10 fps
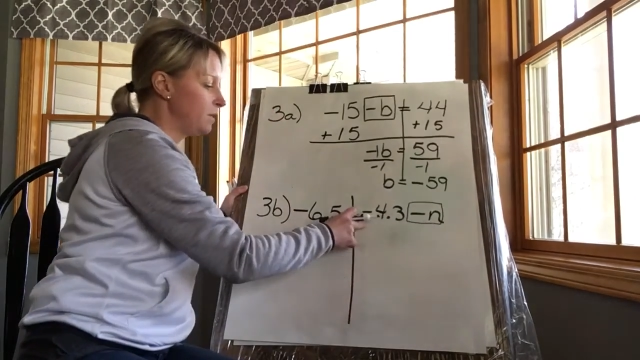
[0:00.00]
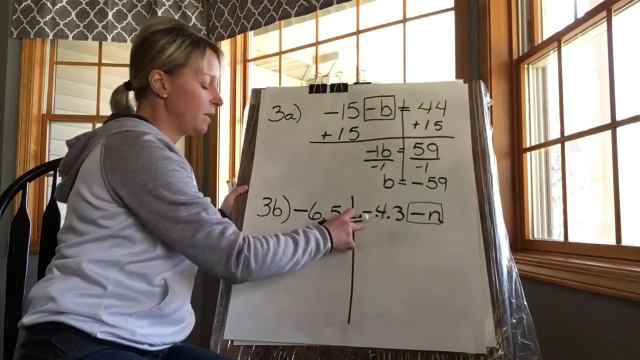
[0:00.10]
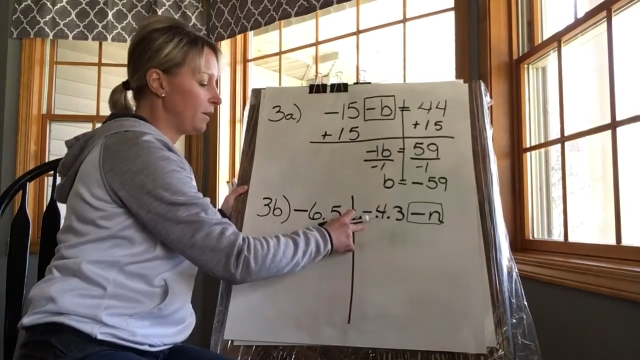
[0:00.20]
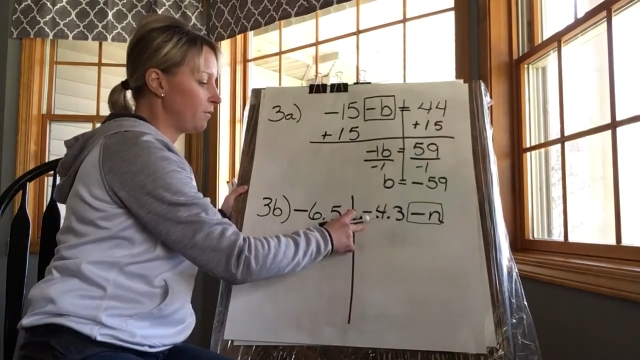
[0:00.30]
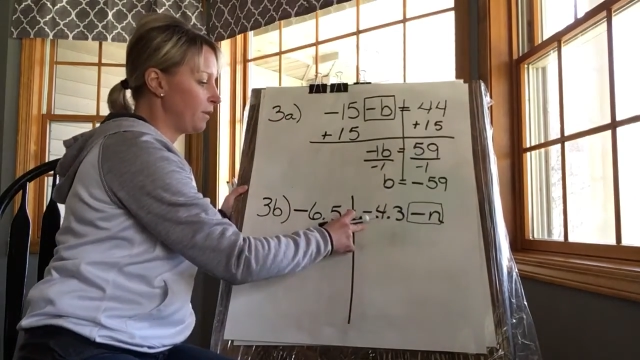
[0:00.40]

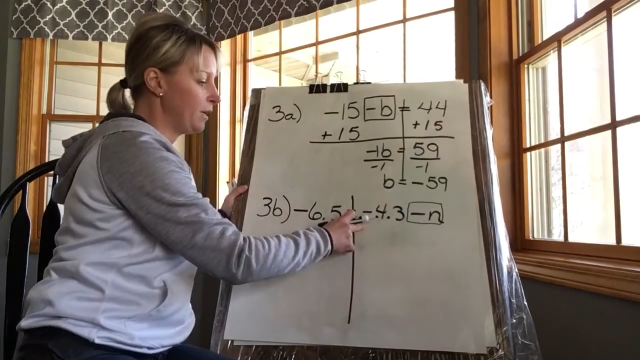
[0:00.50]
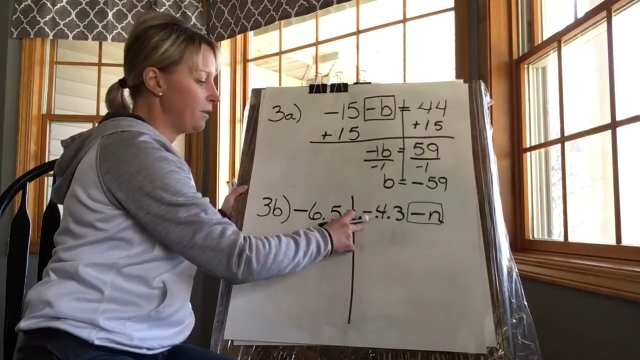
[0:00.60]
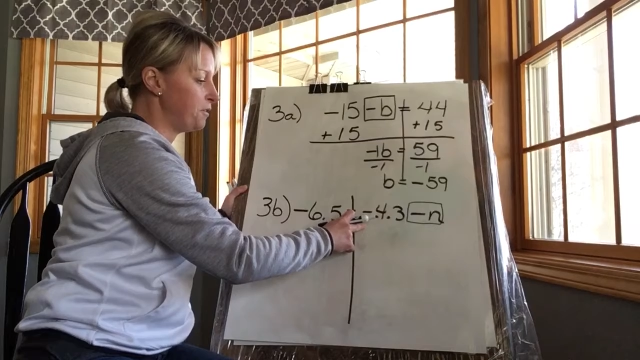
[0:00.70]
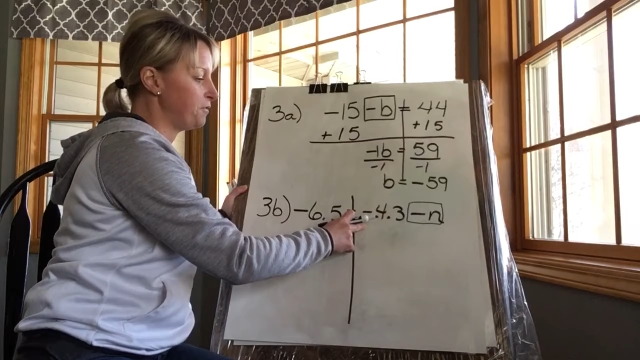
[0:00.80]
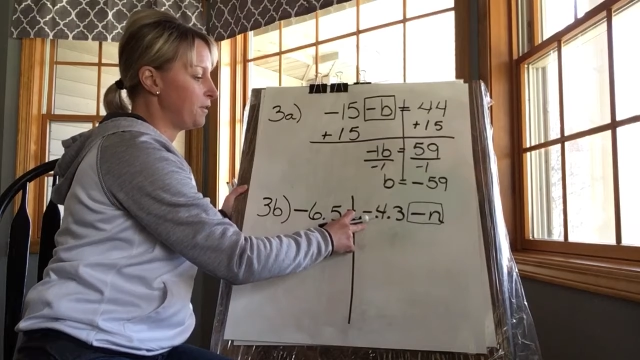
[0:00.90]
To get rid
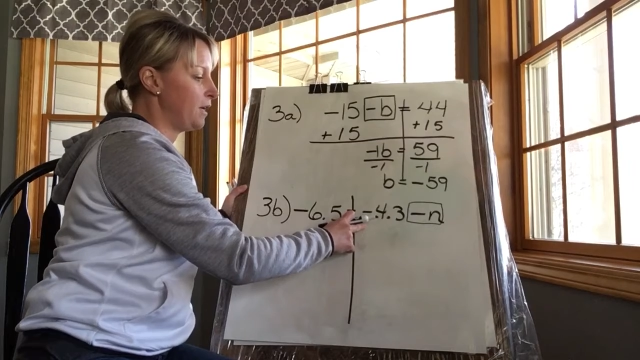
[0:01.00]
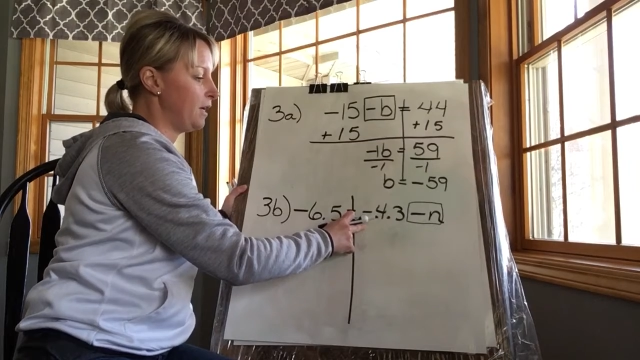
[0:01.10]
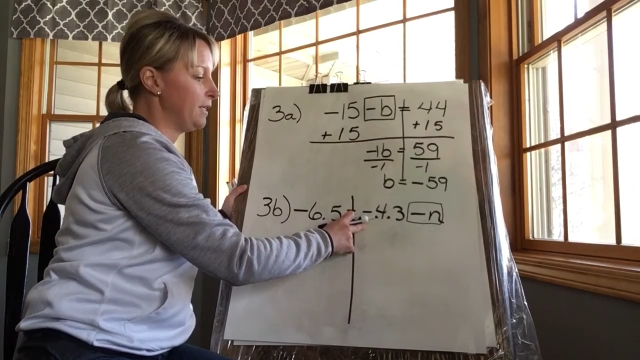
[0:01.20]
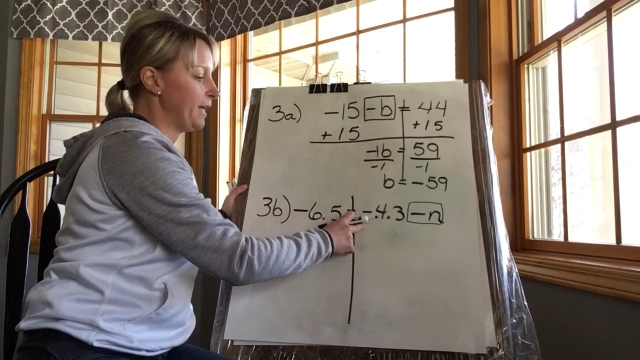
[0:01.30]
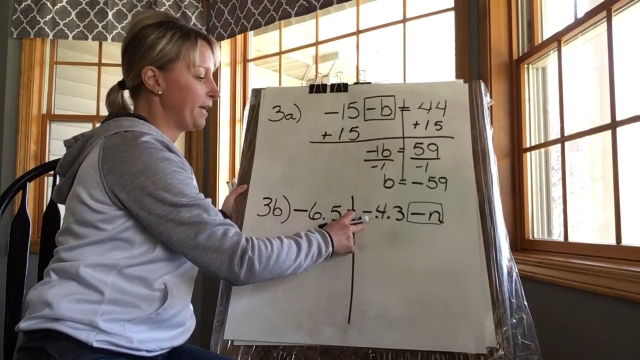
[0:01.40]
of
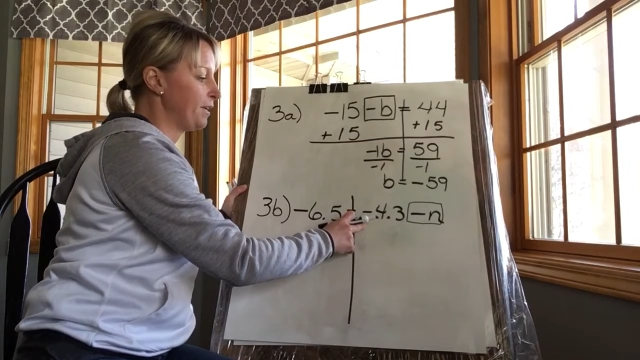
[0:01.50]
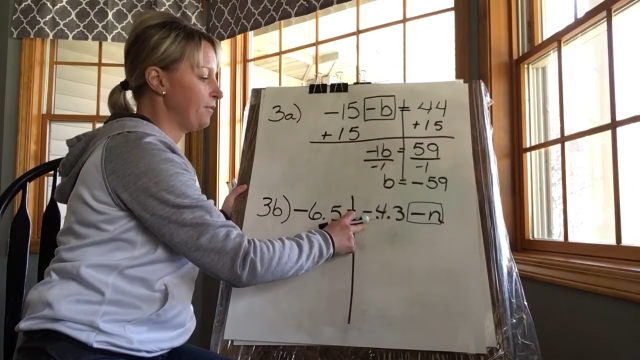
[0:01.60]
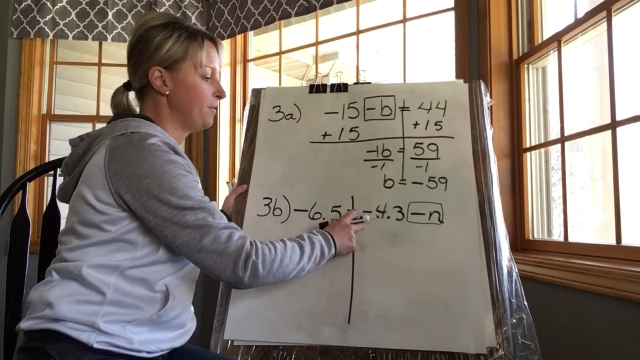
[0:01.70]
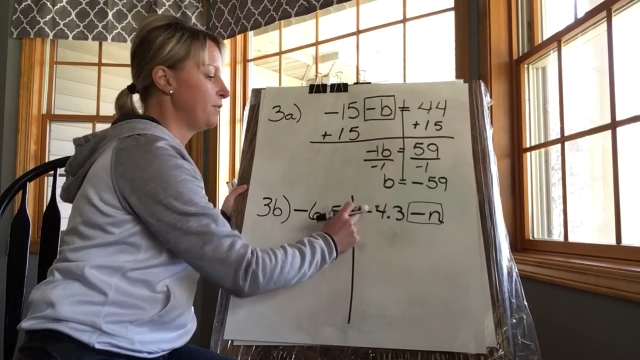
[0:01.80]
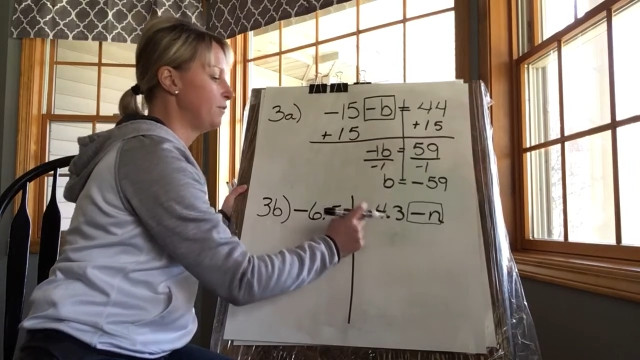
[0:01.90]
a
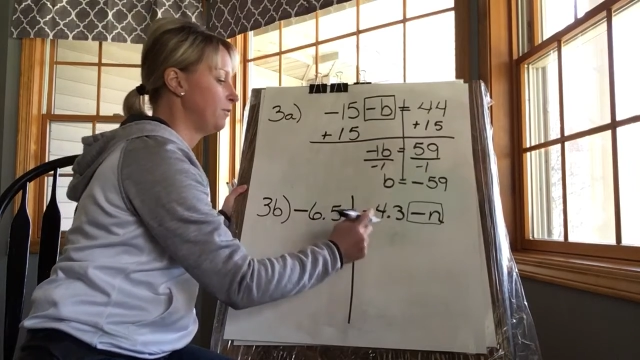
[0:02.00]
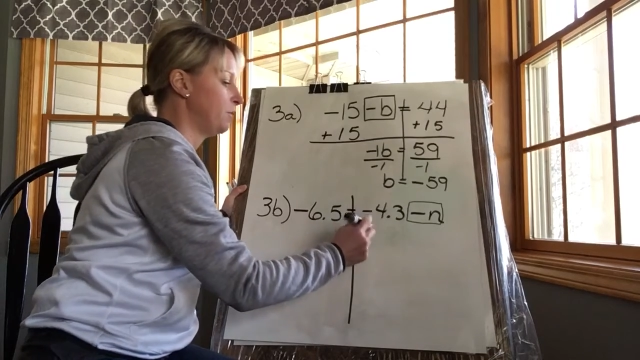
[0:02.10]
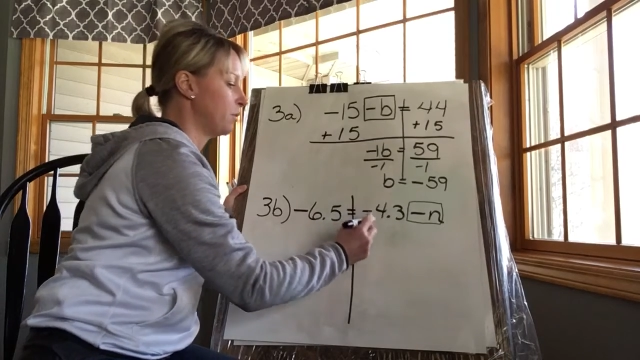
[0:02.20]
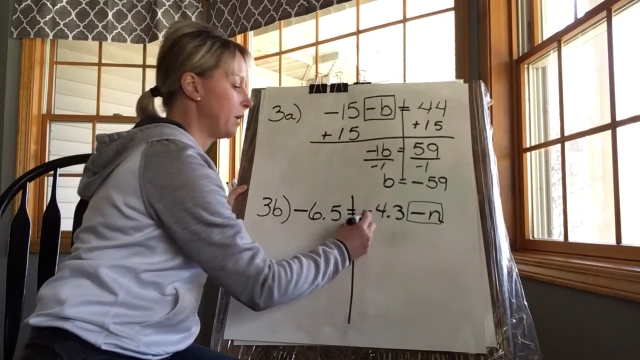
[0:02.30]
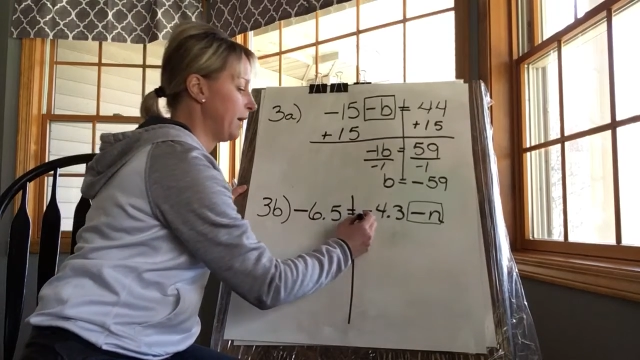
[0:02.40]
negative
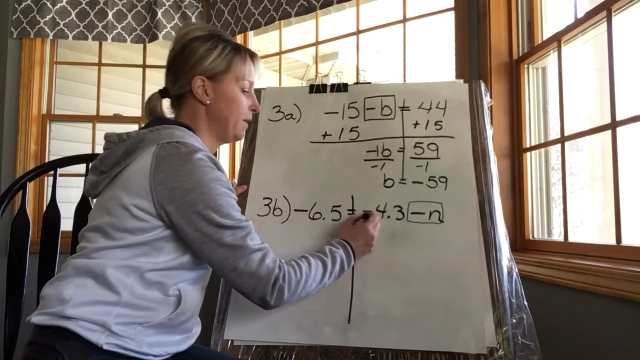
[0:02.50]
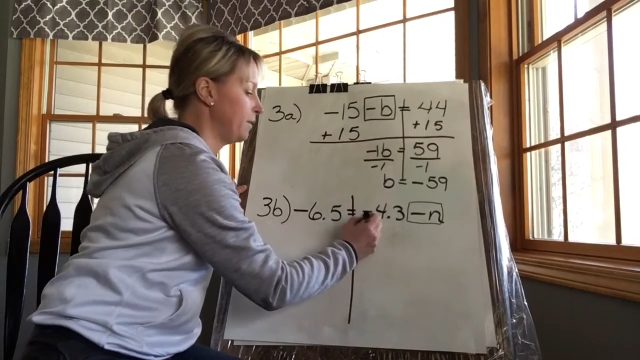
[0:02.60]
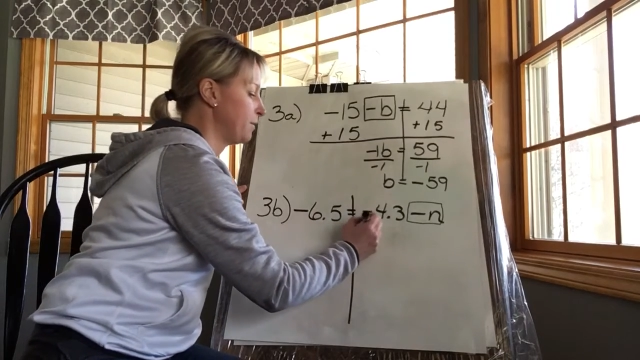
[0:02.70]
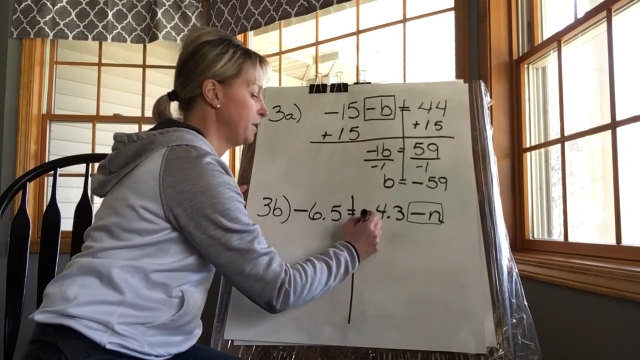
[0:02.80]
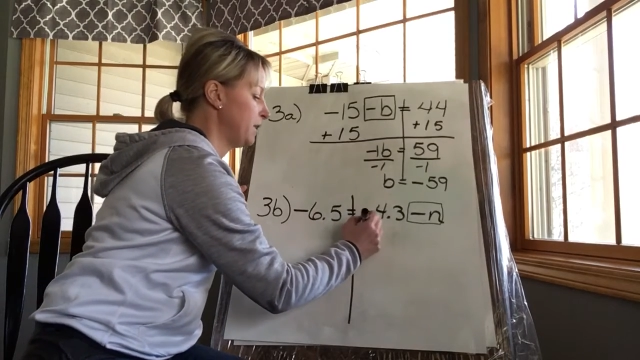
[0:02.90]
4
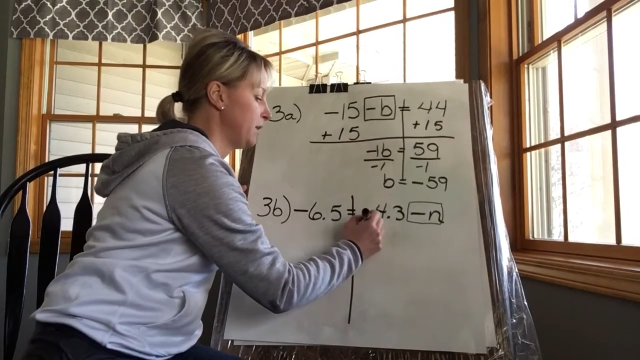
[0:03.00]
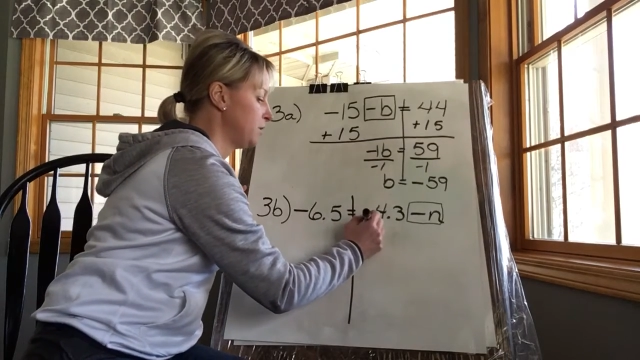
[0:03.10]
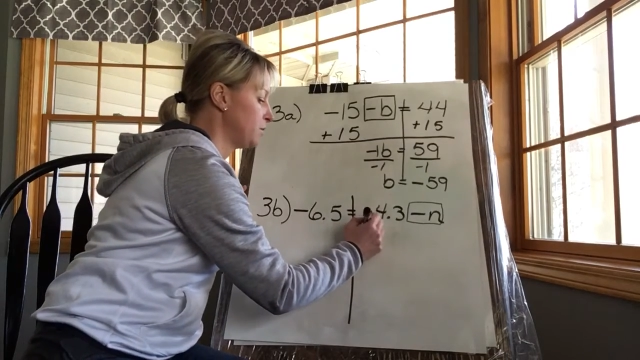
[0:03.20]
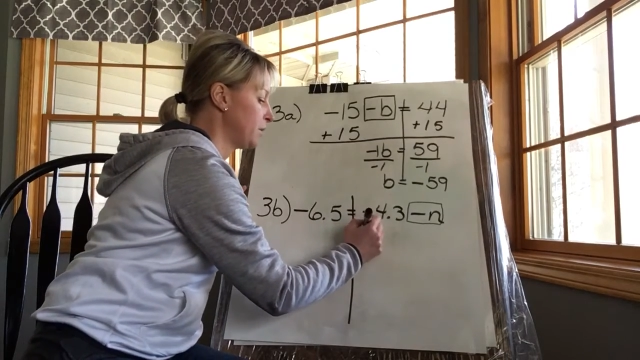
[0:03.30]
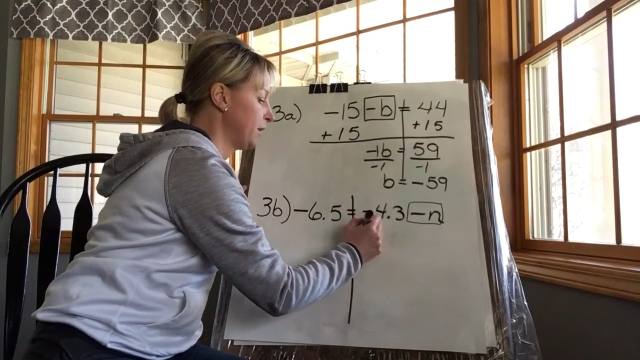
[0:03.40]

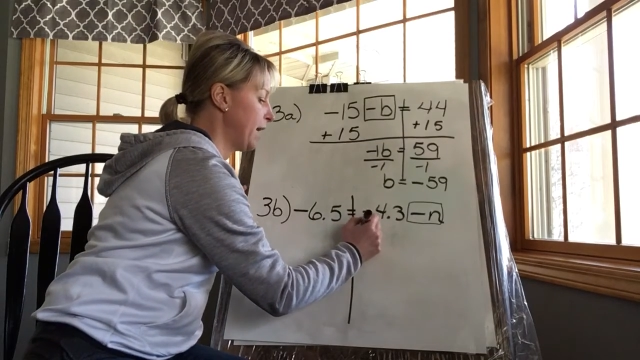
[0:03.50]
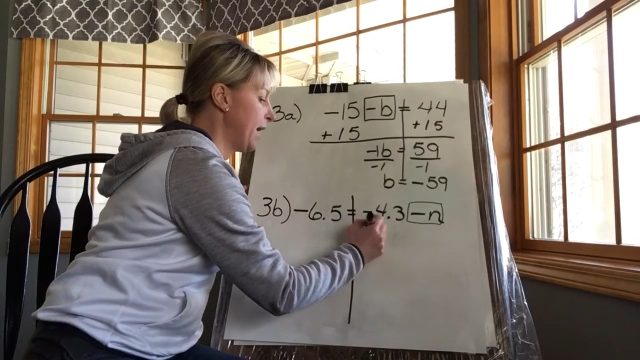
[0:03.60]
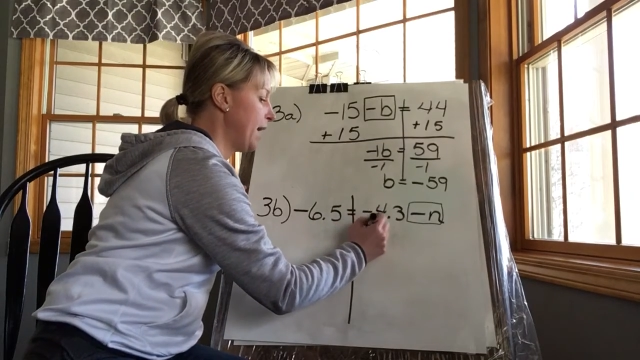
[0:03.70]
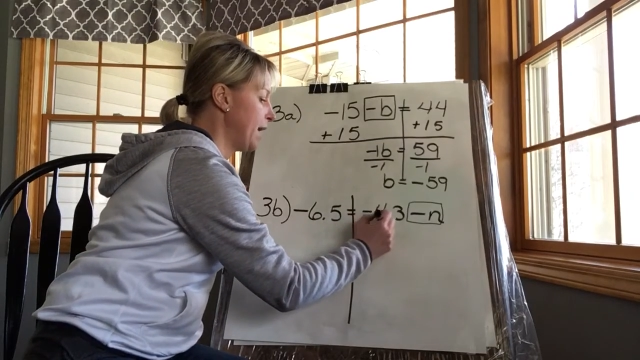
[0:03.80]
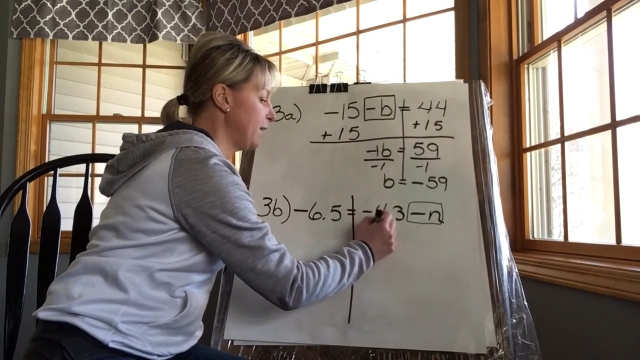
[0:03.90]
3/10, we're going
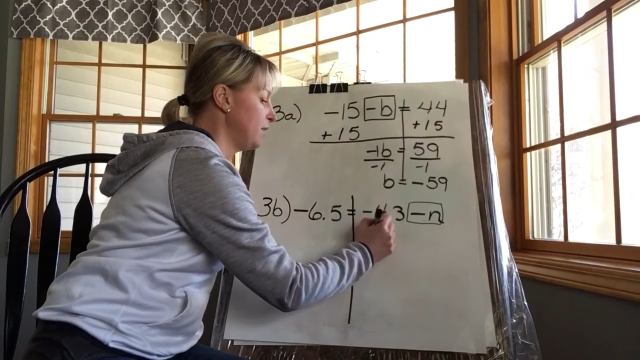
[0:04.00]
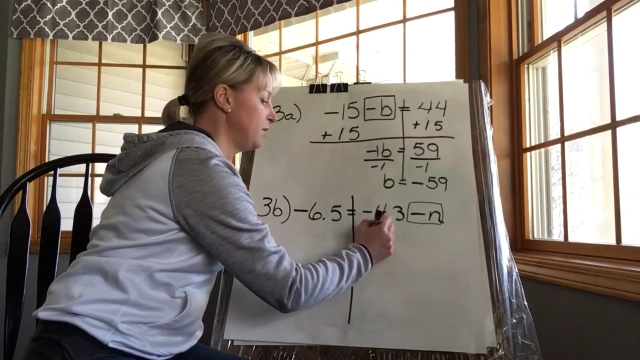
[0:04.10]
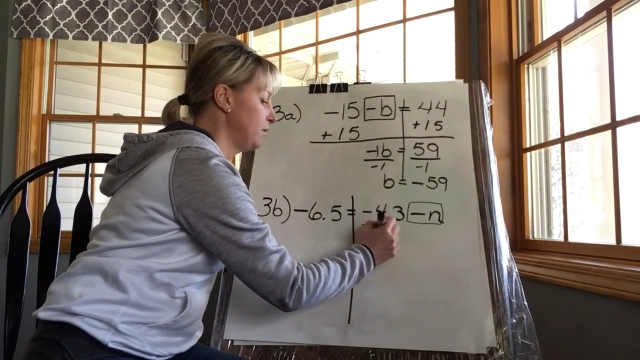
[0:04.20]
to add